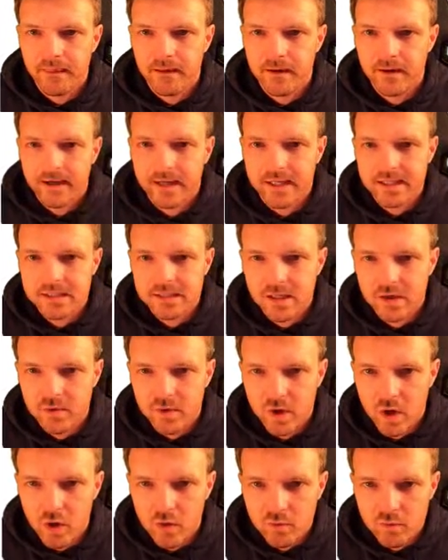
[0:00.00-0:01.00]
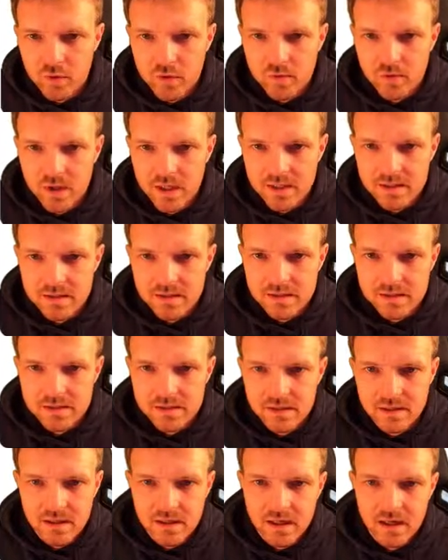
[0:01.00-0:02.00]
Okay, so you've got
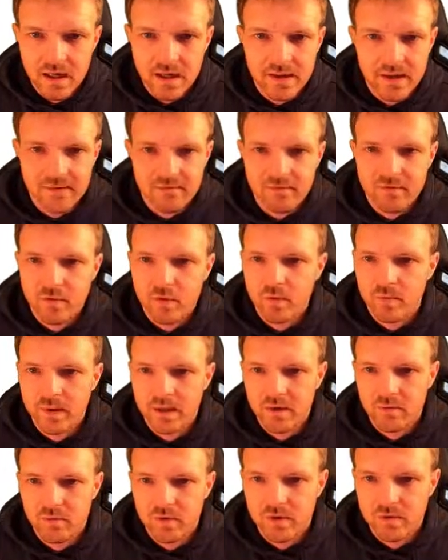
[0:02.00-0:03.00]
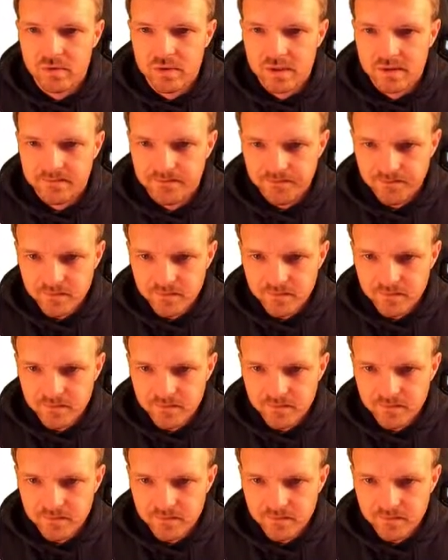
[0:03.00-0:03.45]
rootlets and then forming a root.